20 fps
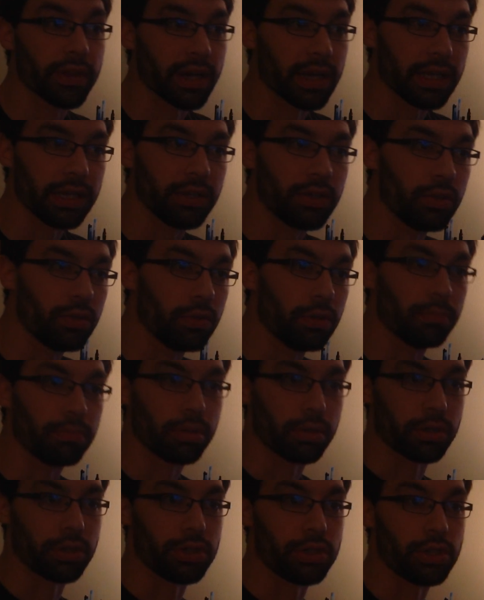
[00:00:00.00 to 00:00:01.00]
that I need to
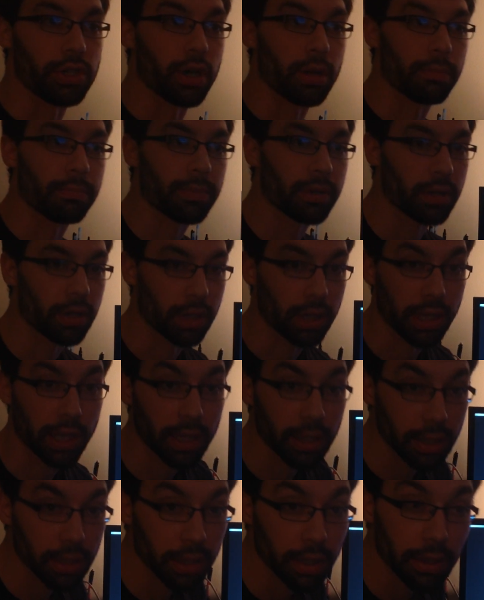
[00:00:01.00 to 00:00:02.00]
input a jump
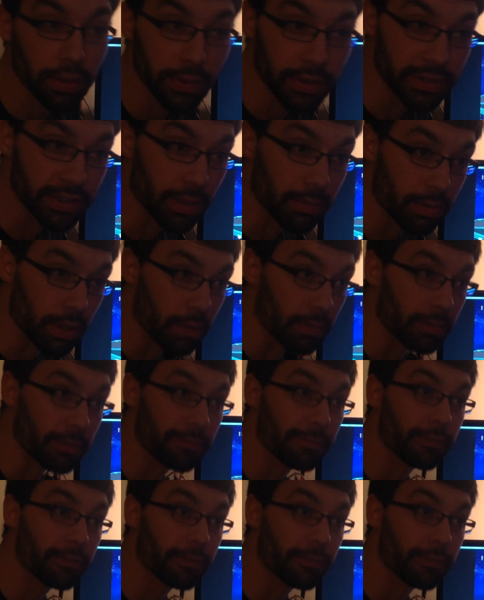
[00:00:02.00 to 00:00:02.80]
again this upcoming